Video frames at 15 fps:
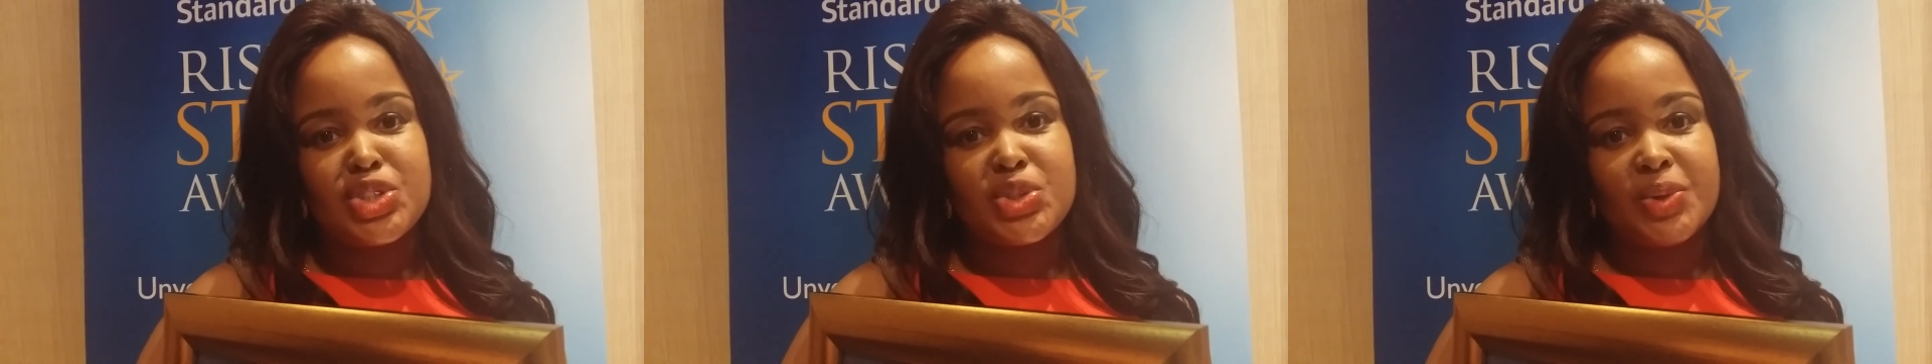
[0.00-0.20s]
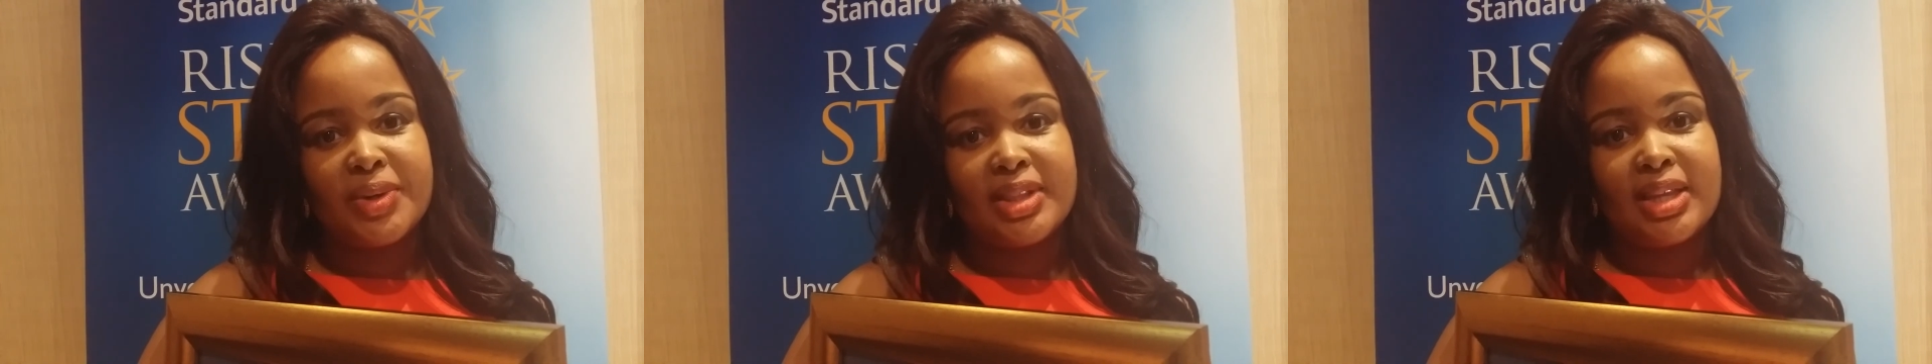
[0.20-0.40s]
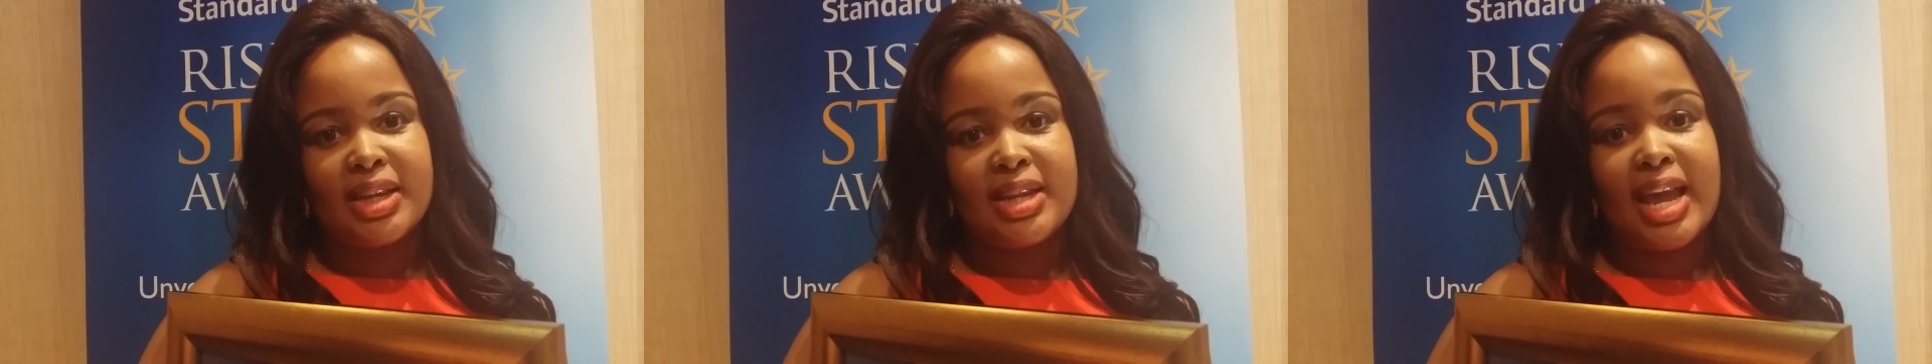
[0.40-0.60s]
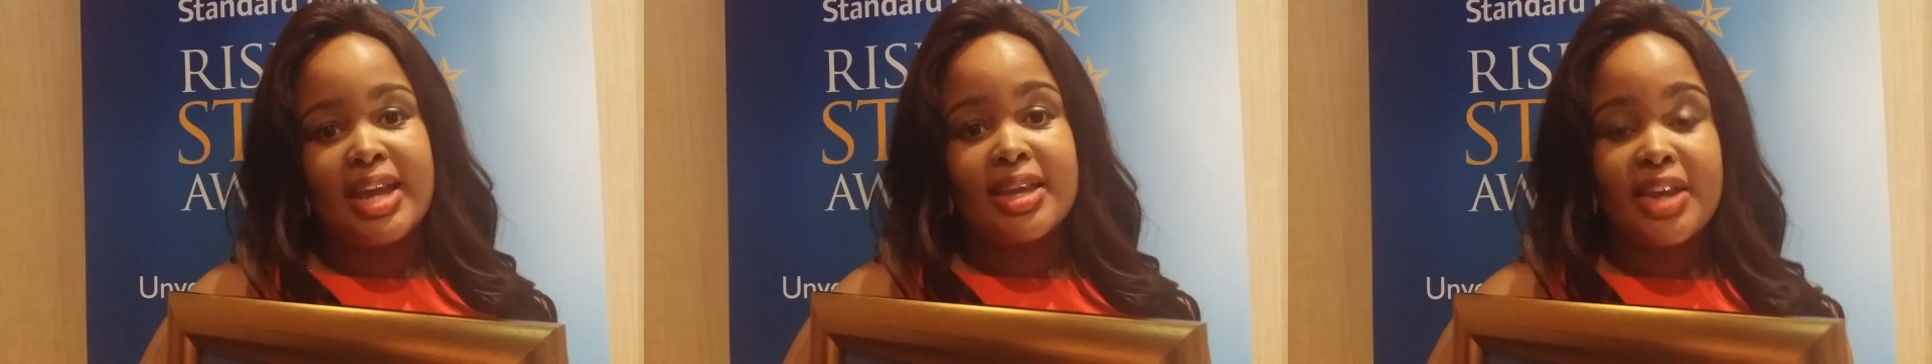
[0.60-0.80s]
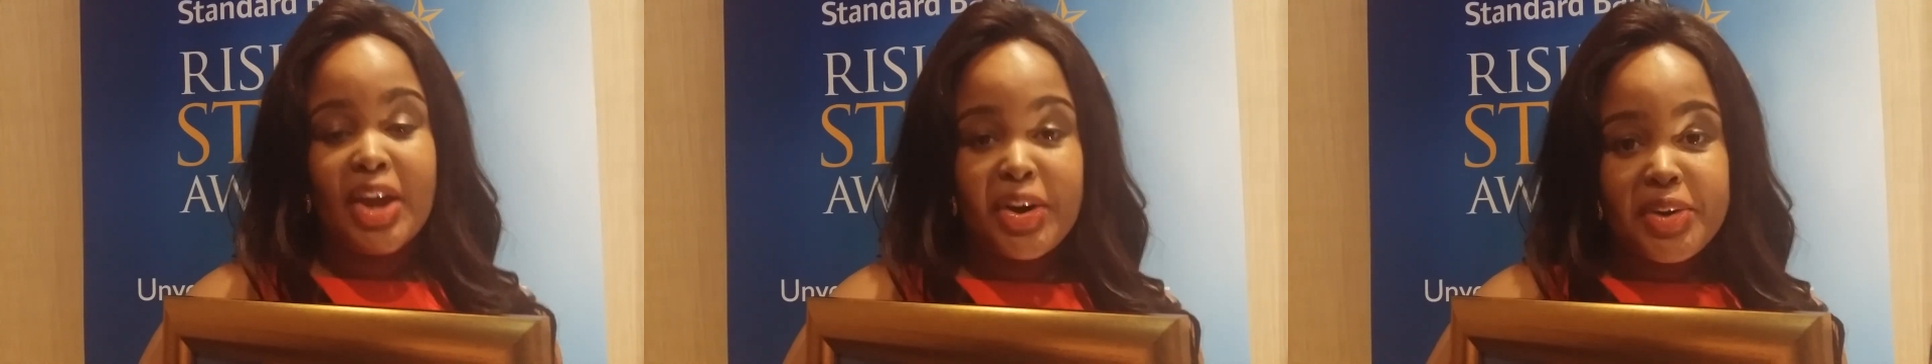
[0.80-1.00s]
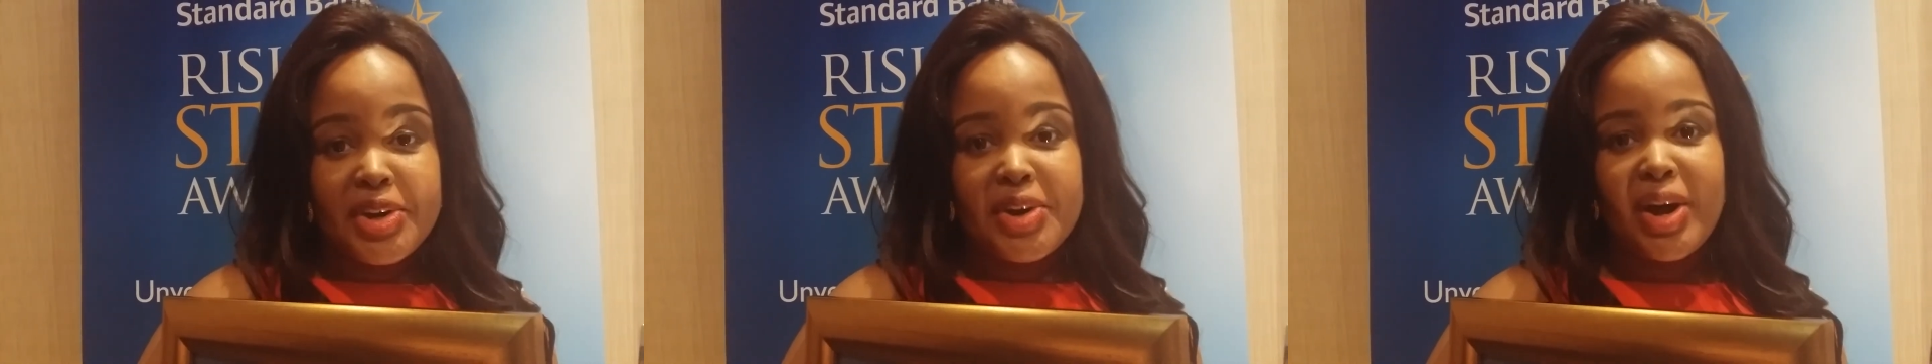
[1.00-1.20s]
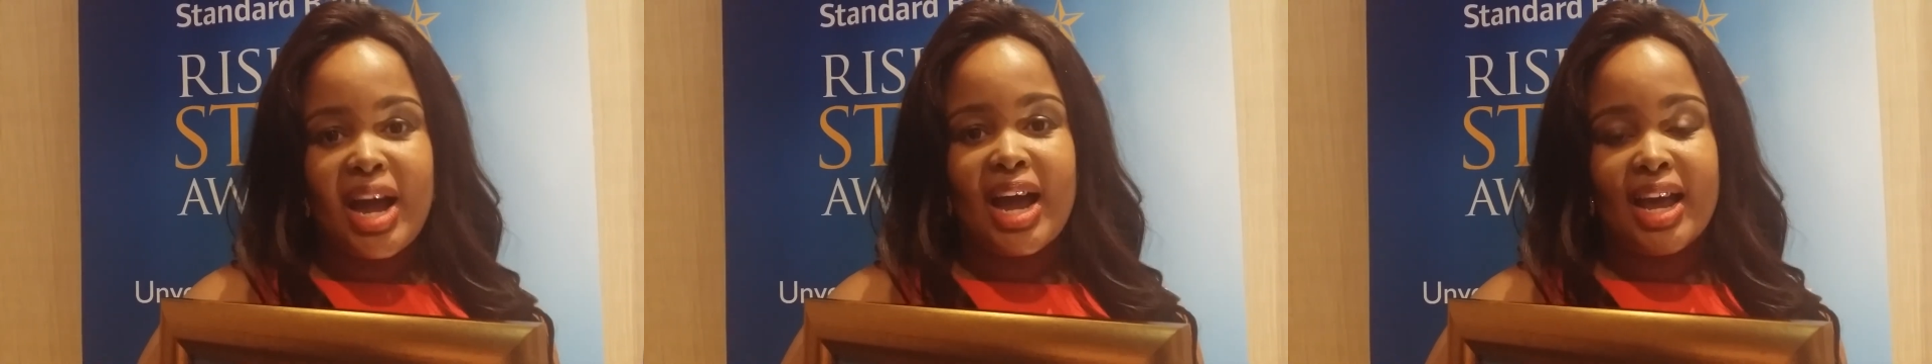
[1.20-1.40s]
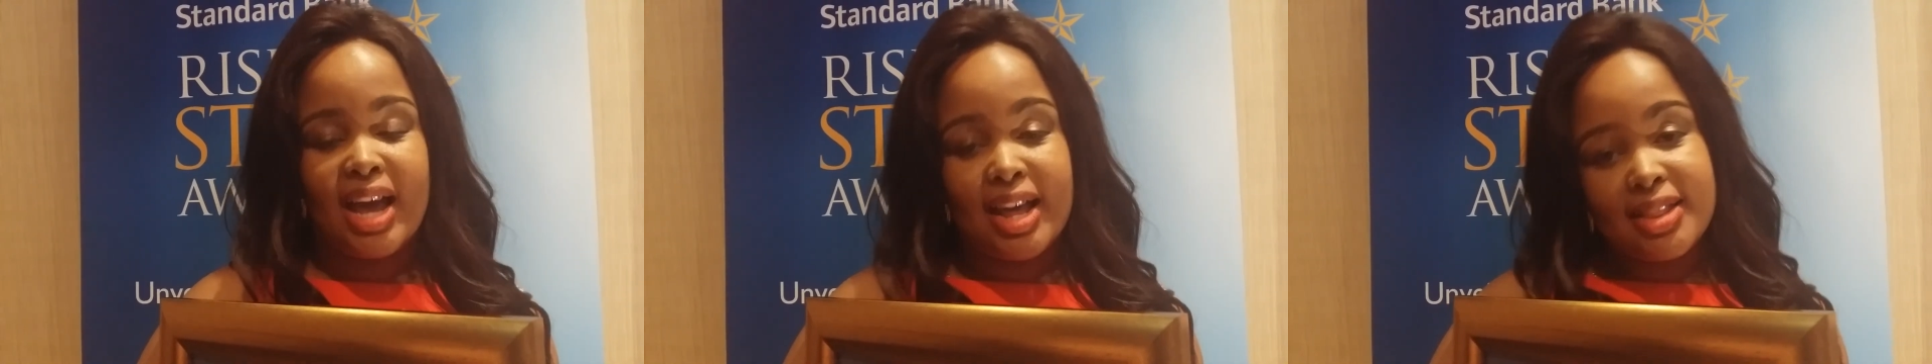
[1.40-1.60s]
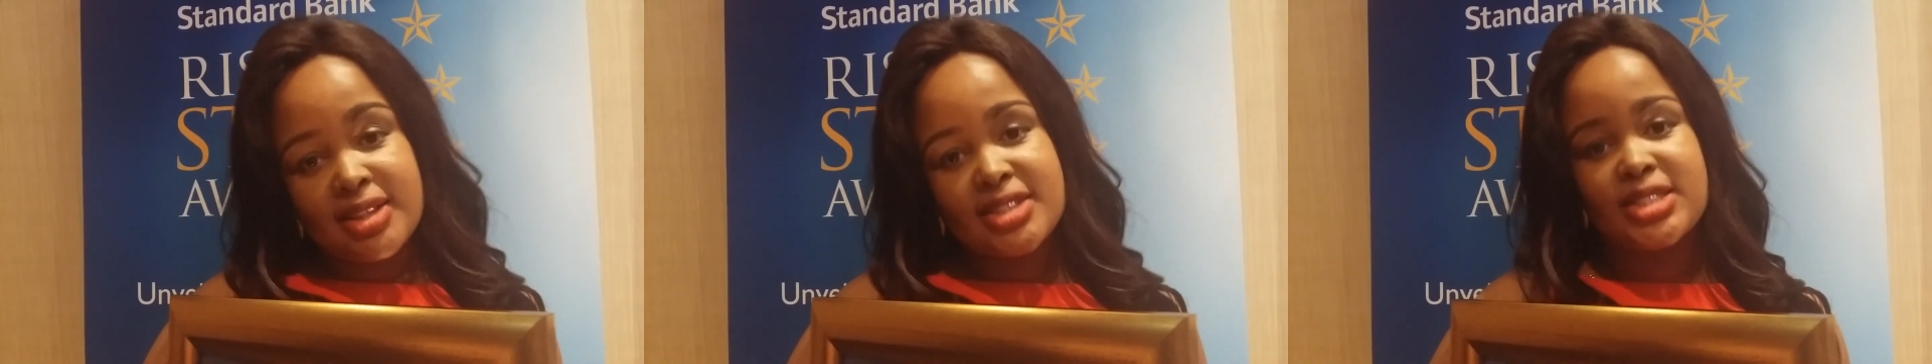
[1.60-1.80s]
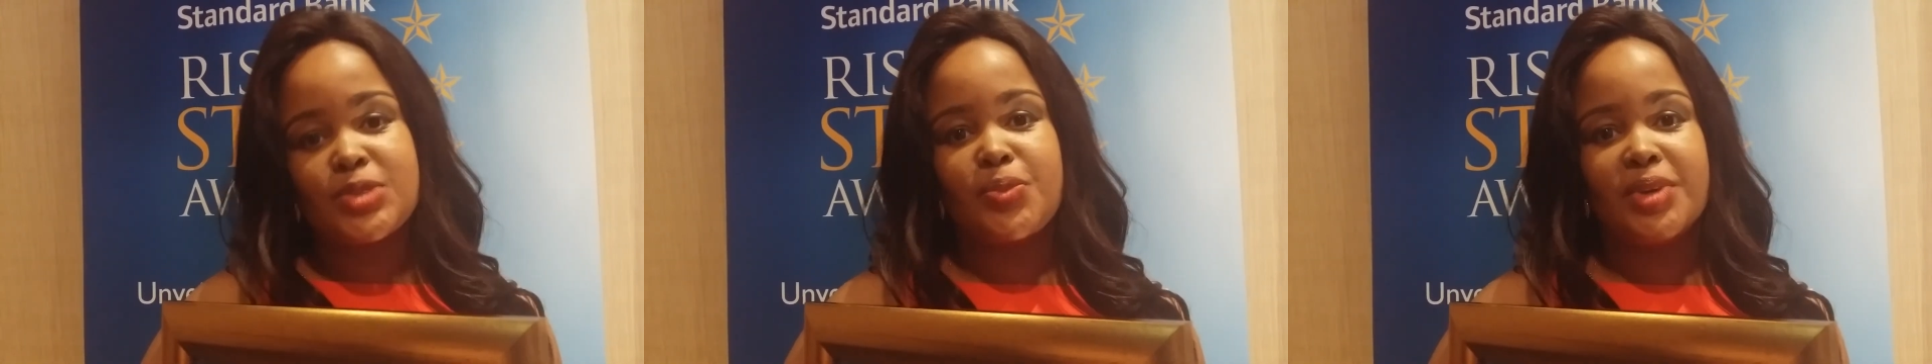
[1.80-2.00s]
sure that I carry
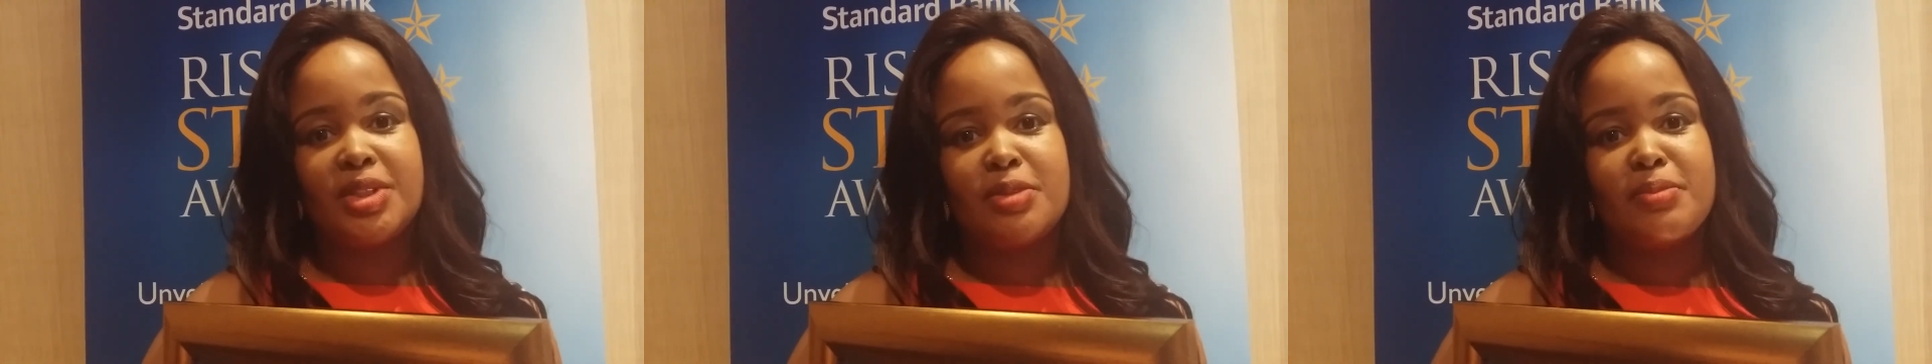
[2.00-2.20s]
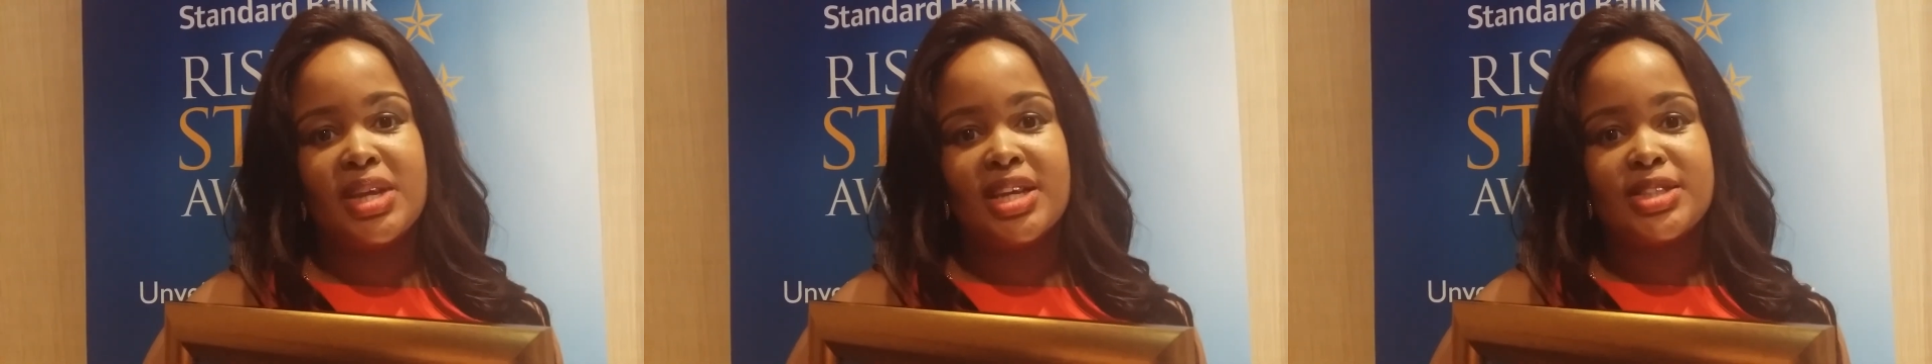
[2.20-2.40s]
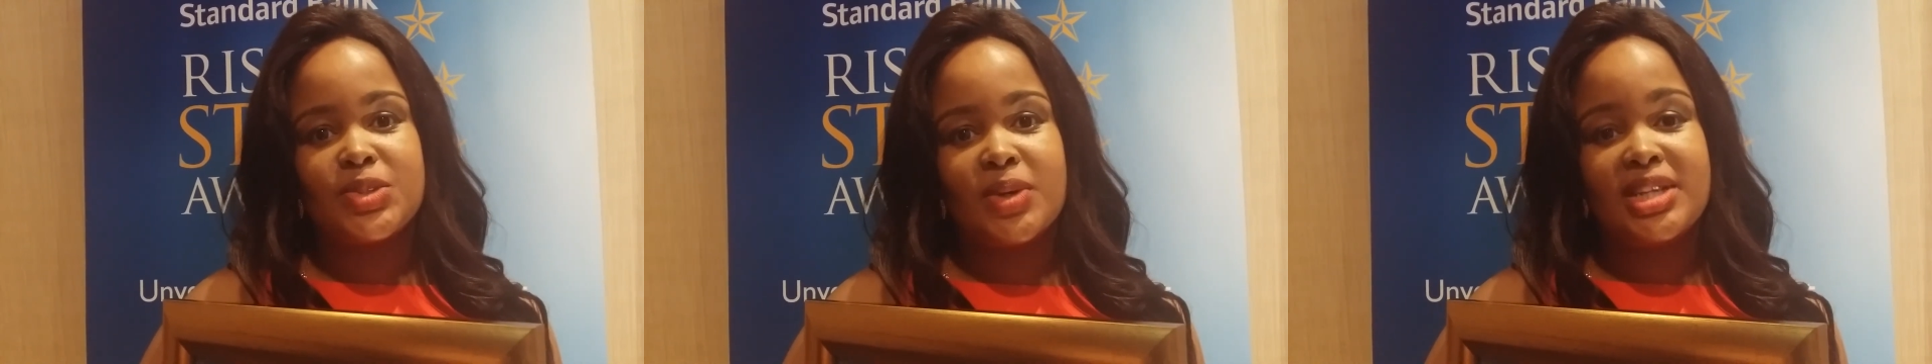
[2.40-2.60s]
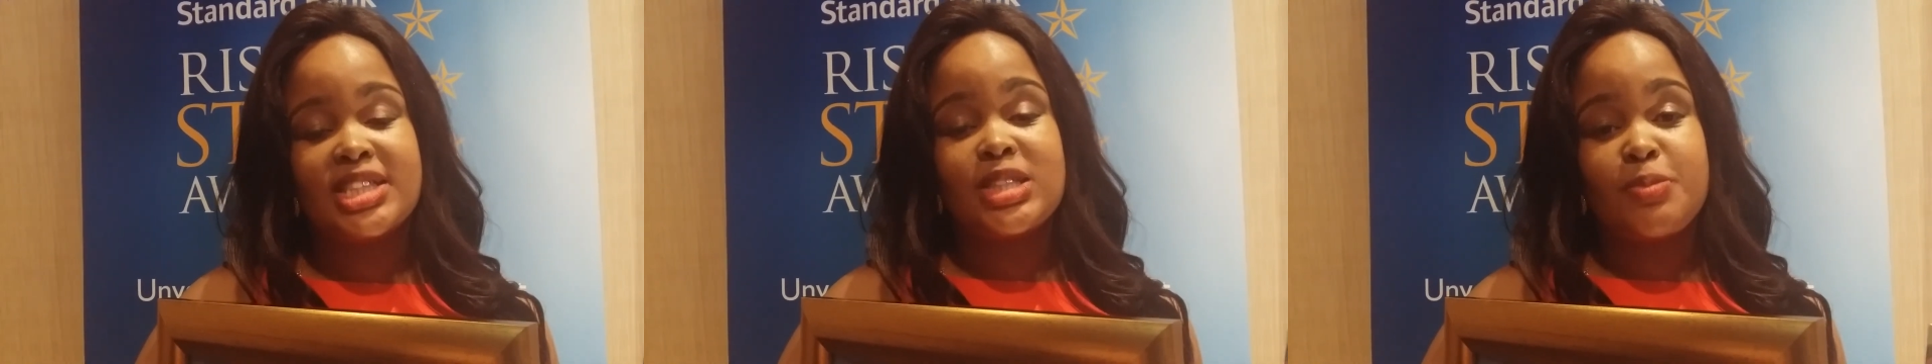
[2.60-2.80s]
others with me as well,